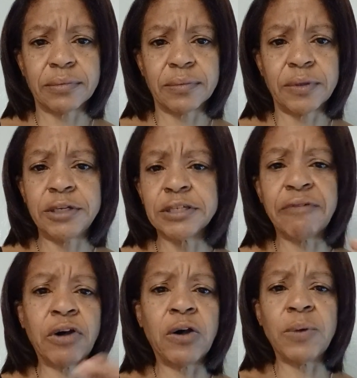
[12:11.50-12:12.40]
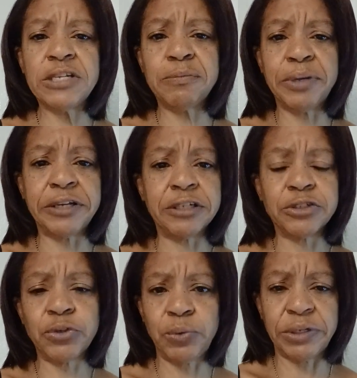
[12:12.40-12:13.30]
because I've always been
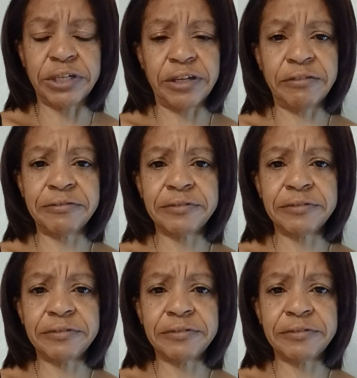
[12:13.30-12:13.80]
intuitive.